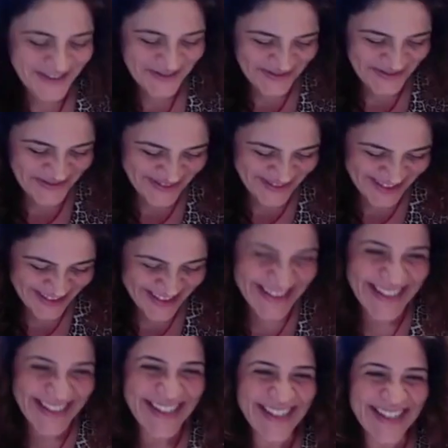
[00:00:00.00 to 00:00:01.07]

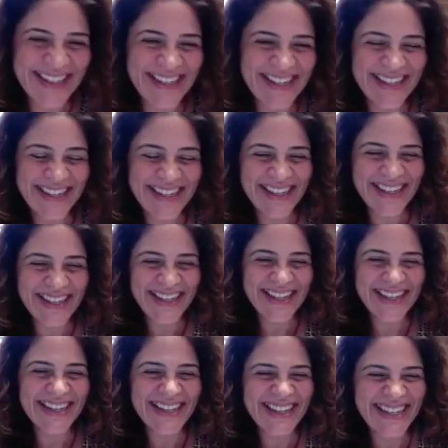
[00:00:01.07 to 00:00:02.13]

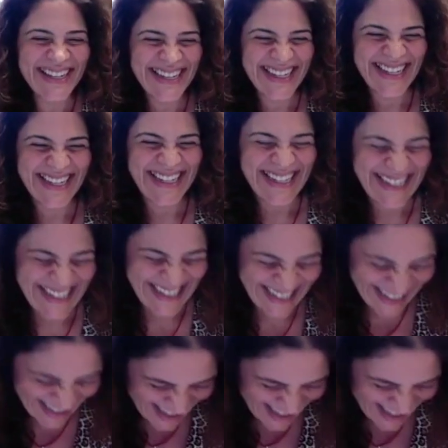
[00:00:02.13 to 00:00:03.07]
(silent)